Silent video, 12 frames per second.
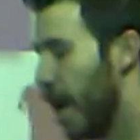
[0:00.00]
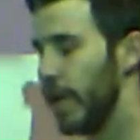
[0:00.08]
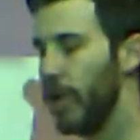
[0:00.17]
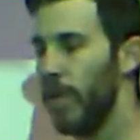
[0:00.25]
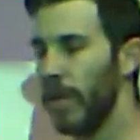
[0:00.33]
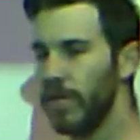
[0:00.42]

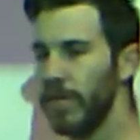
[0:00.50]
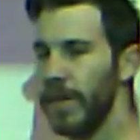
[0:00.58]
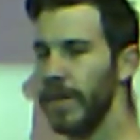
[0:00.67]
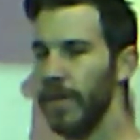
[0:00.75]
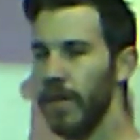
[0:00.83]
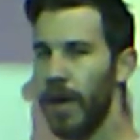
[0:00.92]
You also need
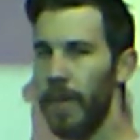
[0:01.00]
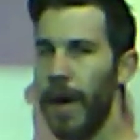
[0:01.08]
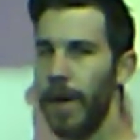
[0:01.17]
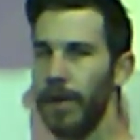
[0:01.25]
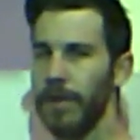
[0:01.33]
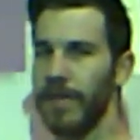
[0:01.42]
to look at
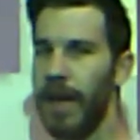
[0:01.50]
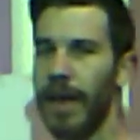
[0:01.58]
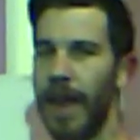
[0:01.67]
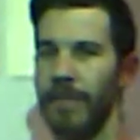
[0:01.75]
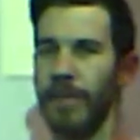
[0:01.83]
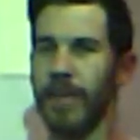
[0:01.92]
how to cite
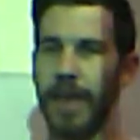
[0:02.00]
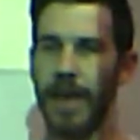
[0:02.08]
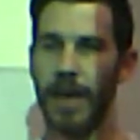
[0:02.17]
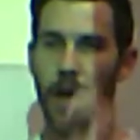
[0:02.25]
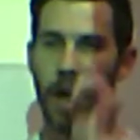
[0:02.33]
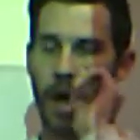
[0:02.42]

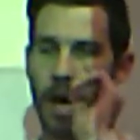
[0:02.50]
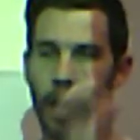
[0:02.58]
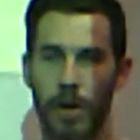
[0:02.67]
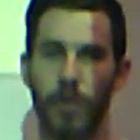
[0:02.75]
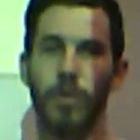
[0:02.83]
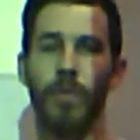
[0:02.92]
everything.
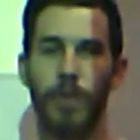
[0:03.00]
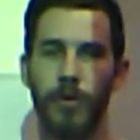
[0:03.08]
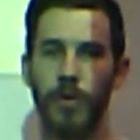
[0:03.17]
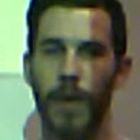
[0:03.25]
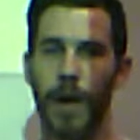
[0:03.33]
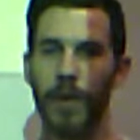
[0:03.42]

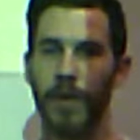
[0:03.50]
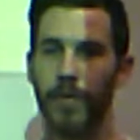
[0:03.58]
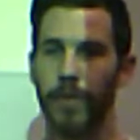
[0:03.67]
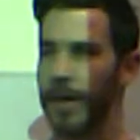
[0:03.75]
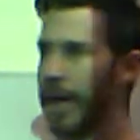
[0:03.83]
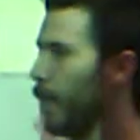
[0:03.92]
Purdue OWL can
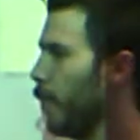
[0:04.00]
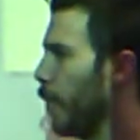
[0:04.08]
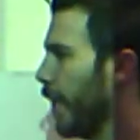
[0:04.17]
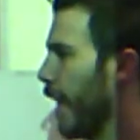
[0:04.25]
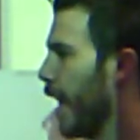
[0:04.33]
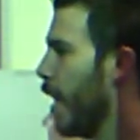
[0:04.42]
really help with
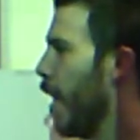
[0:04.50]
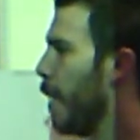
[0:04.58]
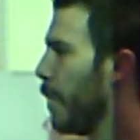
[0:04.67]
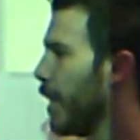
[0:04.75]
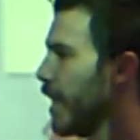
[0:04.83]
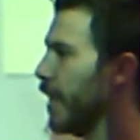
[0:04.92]
that,
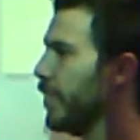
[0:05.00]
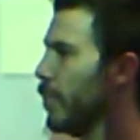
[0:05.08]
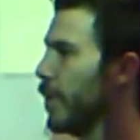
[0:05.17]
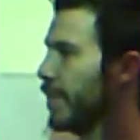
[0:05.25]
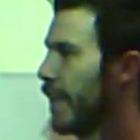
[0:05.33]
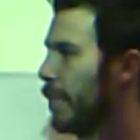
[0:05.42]
but I give you
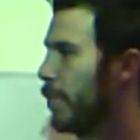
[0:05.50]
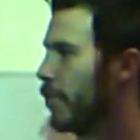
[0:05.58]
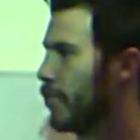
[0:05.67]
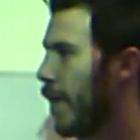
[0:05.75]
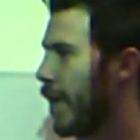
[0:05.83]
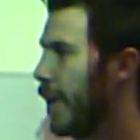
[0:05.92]
examples
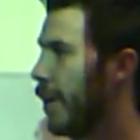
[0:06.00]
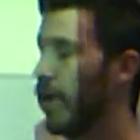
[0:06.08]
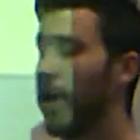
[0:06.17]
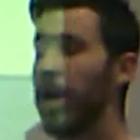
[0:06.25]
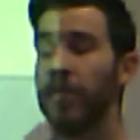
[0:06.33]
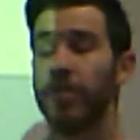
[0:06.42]
right here.
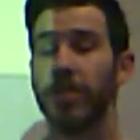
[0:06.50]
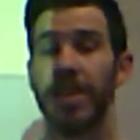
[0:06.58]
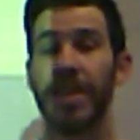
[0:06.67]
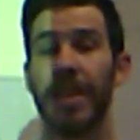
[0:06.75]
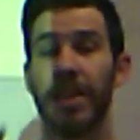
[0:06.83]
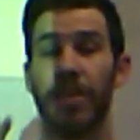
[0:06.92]
So you're going to
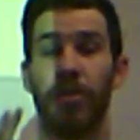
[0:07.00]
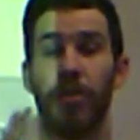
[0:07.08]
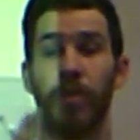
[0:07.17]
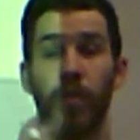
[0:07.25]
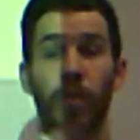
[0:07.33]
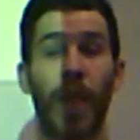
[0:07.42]
need to
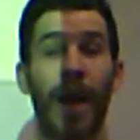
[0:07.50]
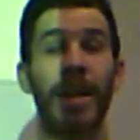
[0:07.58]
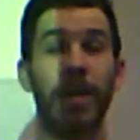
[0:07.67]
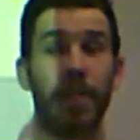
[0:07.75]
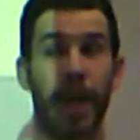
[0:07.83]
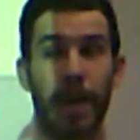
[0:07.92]
do,
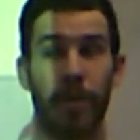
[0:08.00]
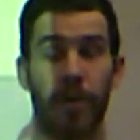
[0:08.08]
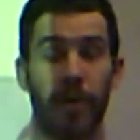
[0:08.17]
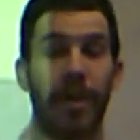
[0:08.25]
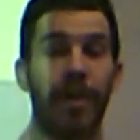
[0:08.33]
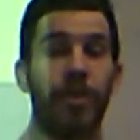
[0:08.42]
writing a paper, you're
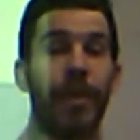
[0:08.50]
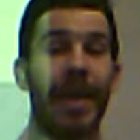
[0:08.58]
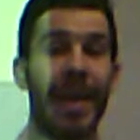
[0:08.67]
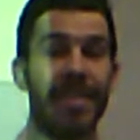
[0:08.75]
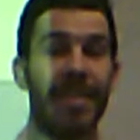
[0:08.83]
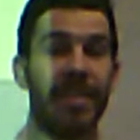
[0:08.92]
going to do
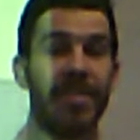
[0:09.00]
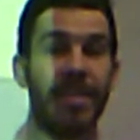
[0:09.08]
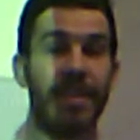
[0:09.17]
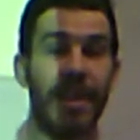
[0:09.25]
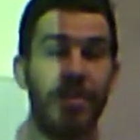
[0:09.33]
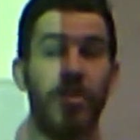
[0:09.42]
in-text
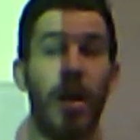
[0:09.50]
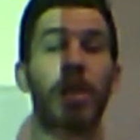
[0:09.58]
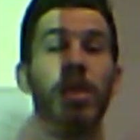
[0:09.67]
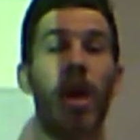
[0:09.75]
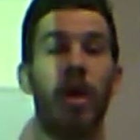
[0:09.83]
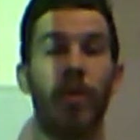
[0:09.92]
citation
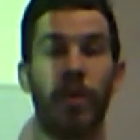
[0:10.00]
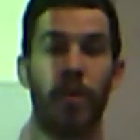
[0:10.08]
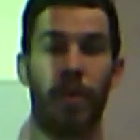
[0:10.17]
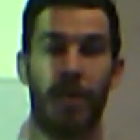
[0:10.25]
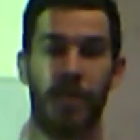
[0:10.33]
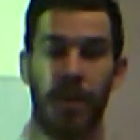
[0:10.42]
along with a
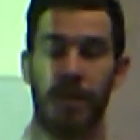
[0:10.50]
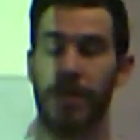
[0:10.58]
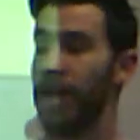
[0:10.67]
reference.